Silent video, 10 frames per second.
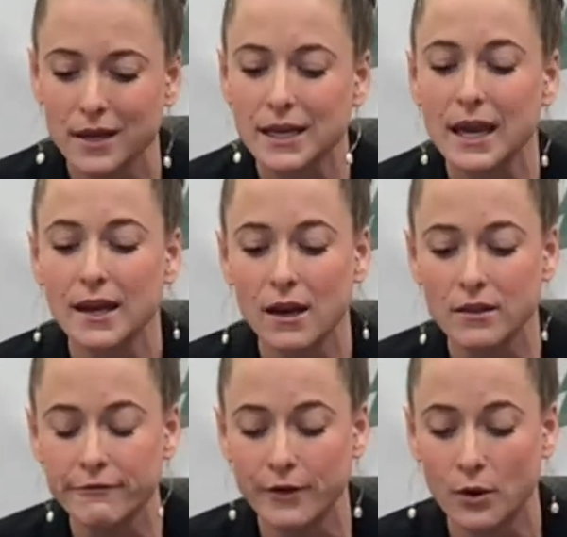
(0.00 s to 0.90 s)
Getting on
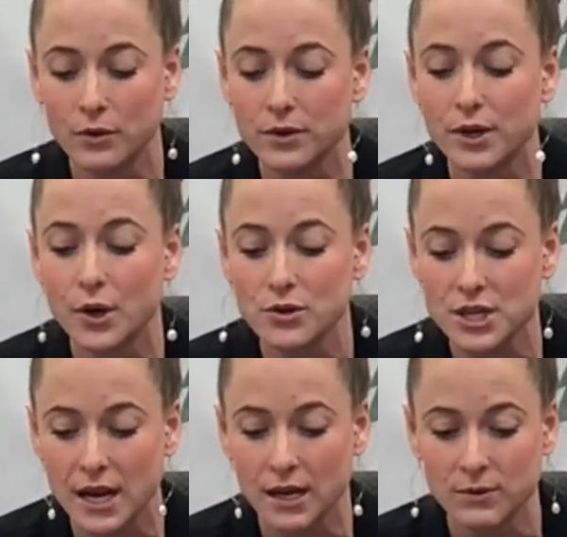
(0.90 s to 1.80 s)
the phone,
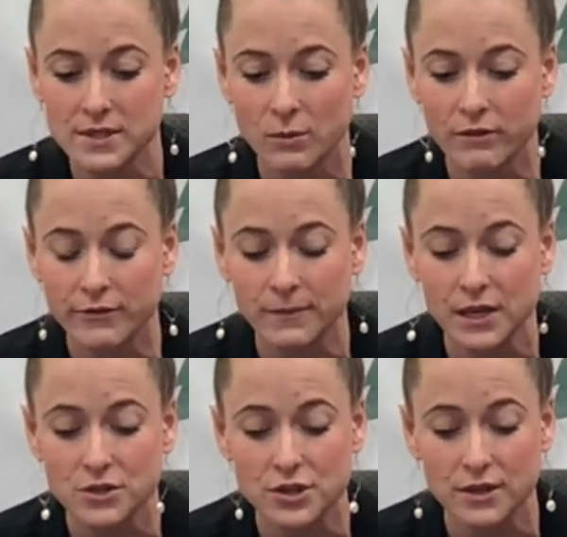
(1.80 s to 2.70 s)
negotiating with someone from the
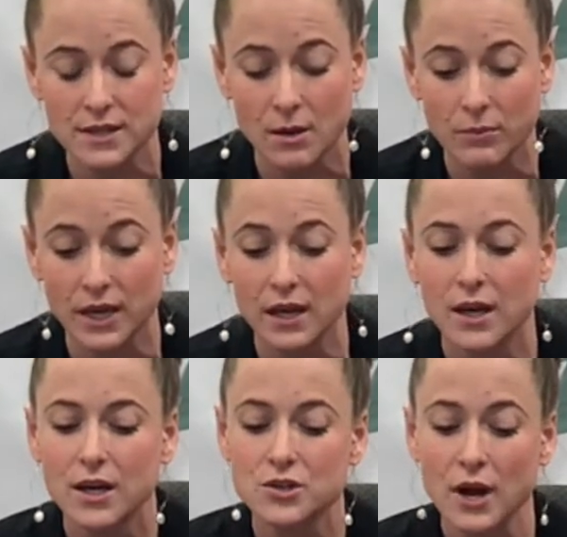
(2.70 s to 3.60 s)
insurance company,
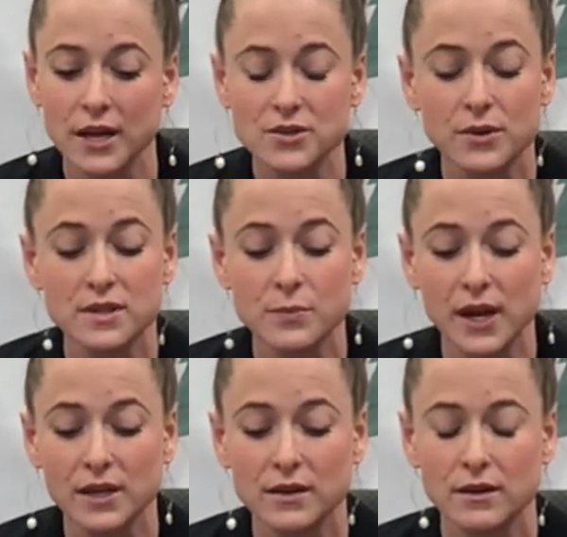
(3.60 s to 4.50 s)
trying to
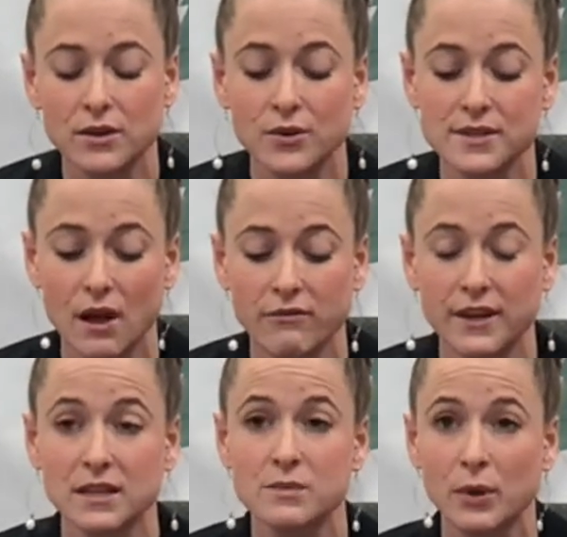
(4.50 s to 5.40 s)
explain yourself and
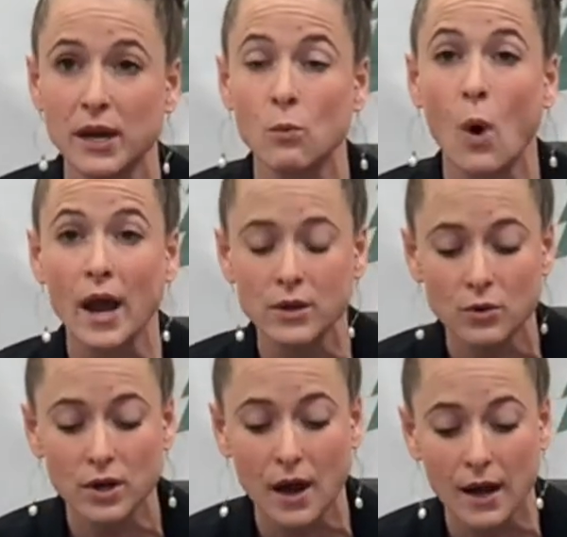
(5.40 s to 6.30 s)
explain why you
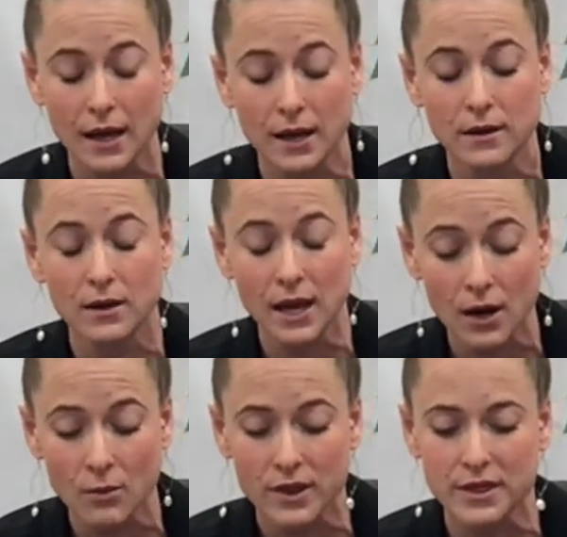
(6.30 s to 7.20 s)
could not get
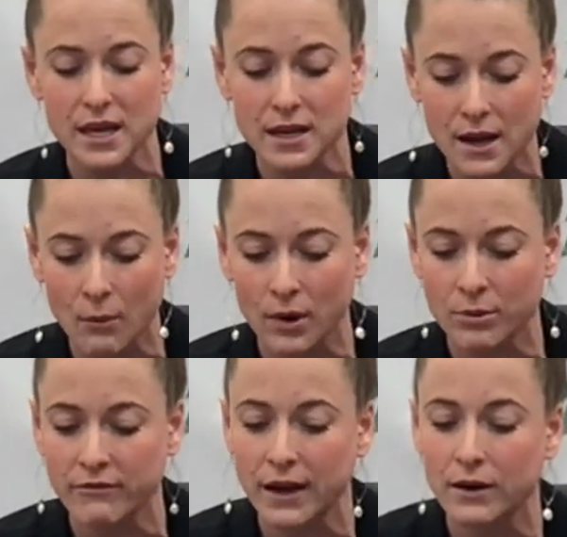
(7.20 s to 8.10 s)
care with the in-network
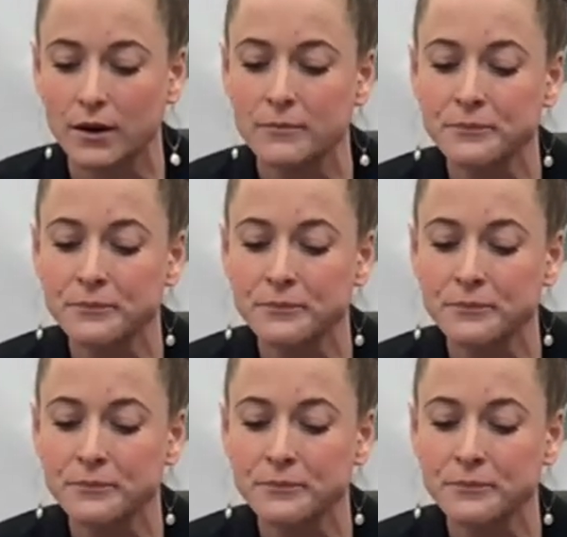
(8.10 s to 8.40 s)
provider.